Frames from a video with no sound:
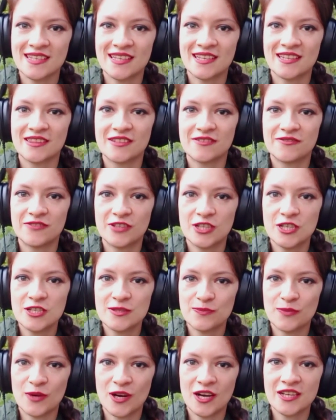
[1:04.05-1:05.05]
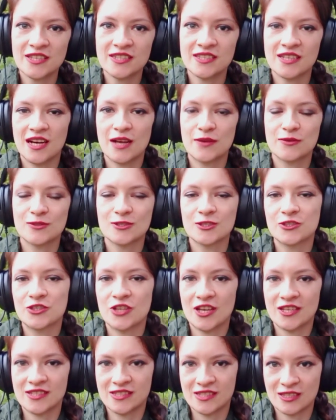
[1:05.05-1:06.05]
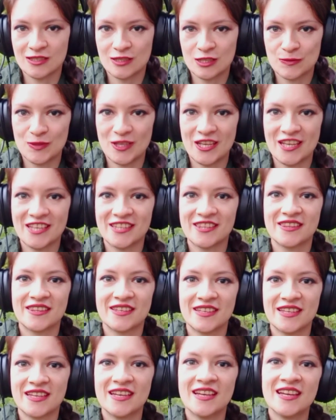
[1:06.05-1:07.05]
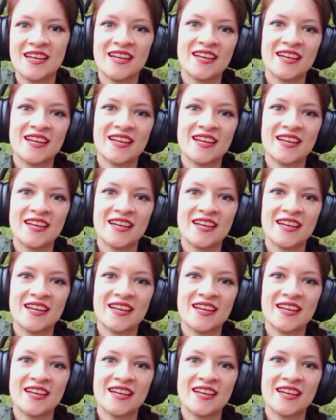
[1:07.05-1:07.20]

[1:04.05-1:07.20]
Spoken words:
In the first part, I will just explain the